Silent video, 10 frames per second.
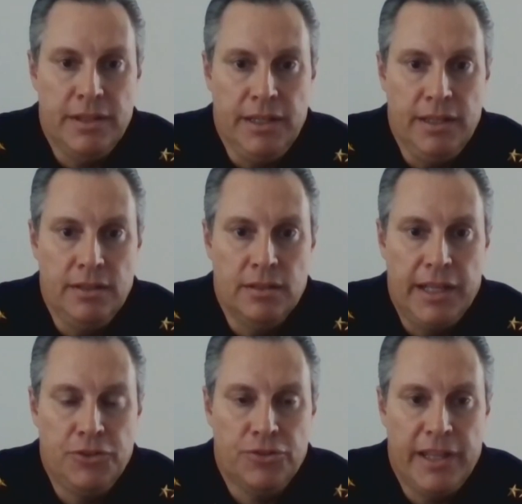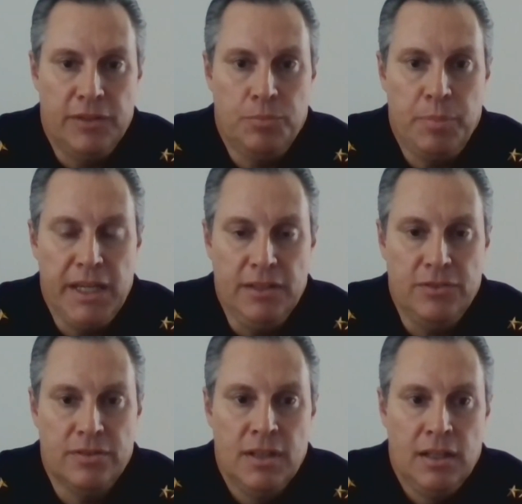the legislative
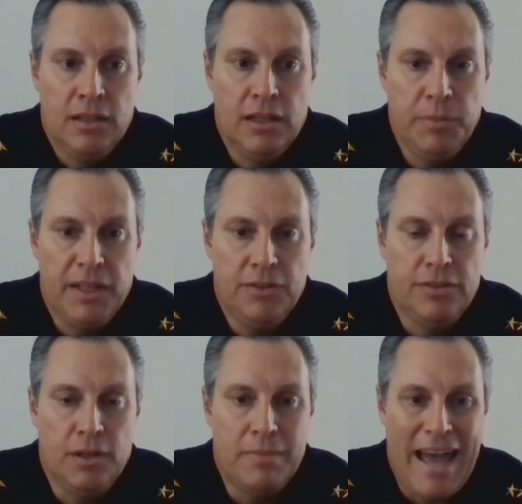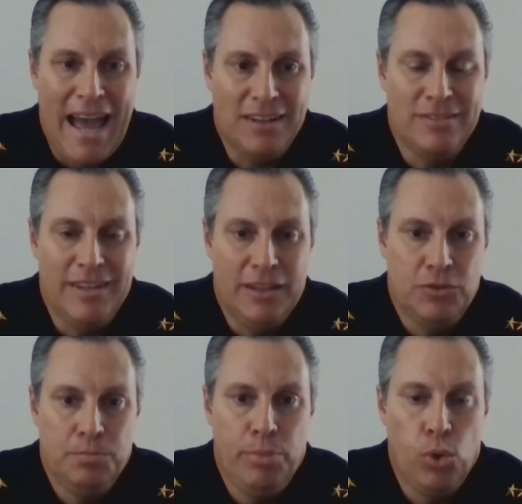piece limits some
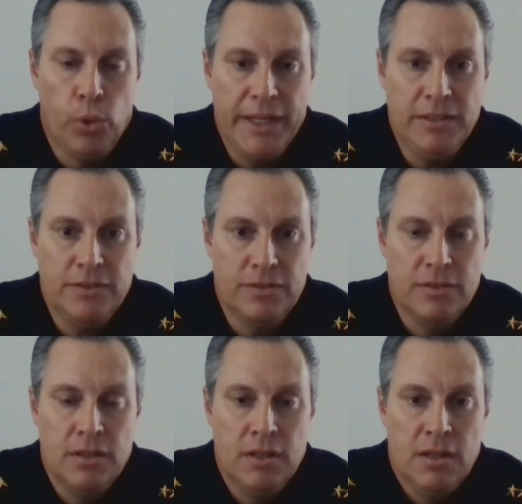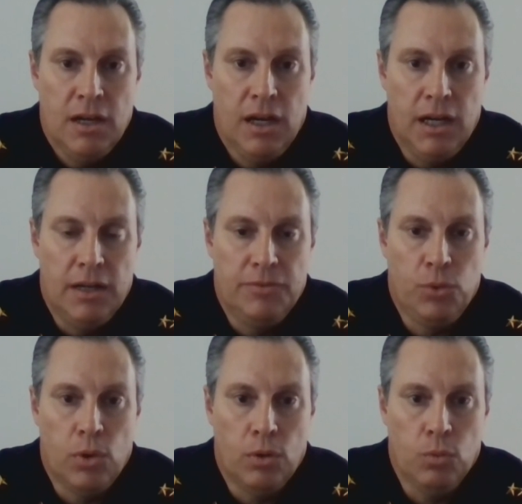access points
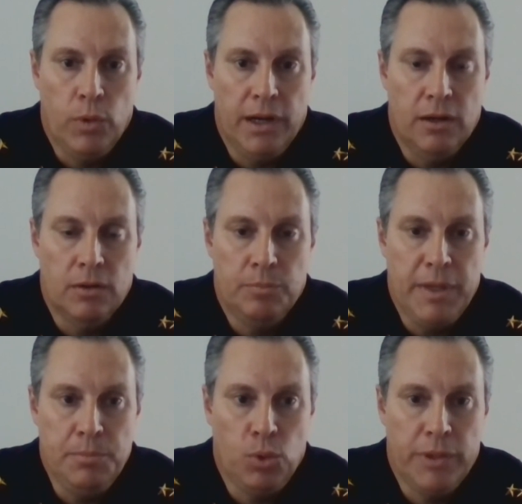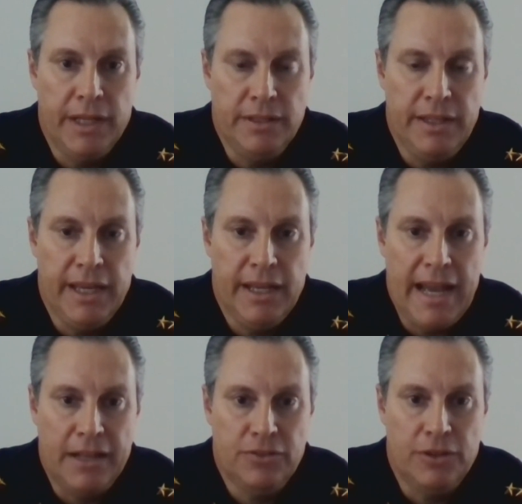for where people can get
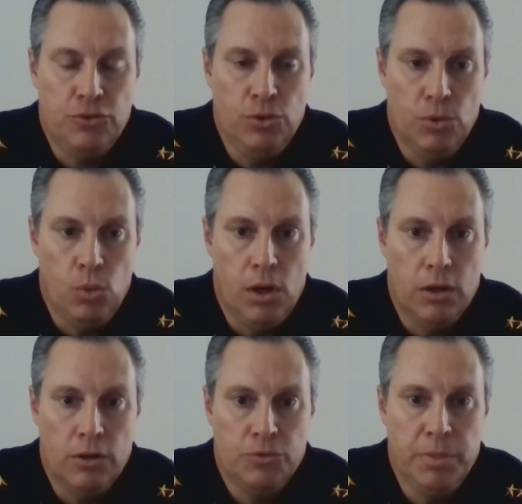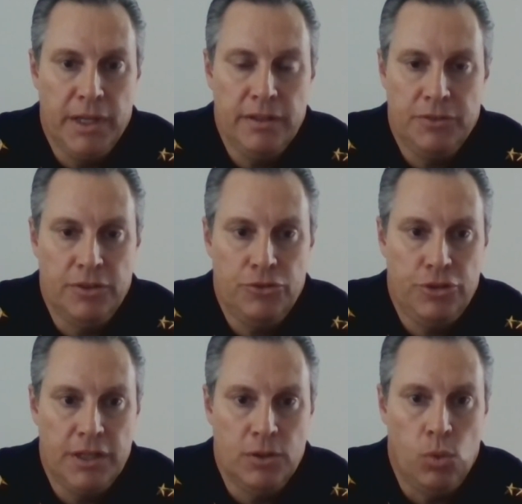access to the waters, but it doesn't
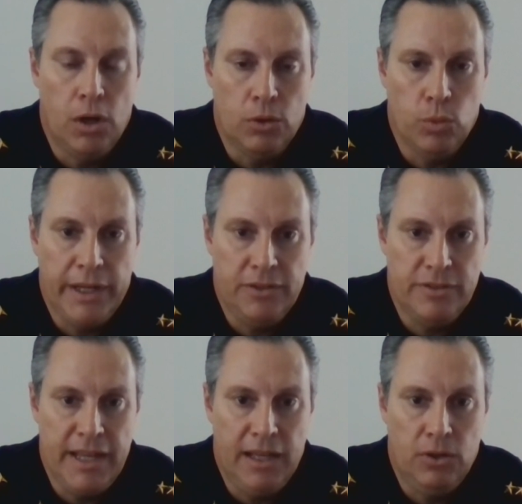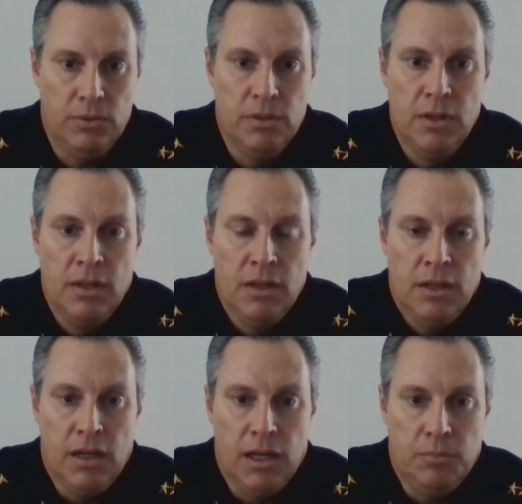shut the waterways down.
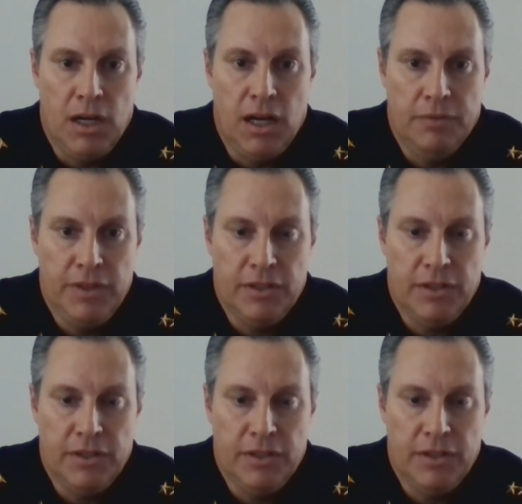And I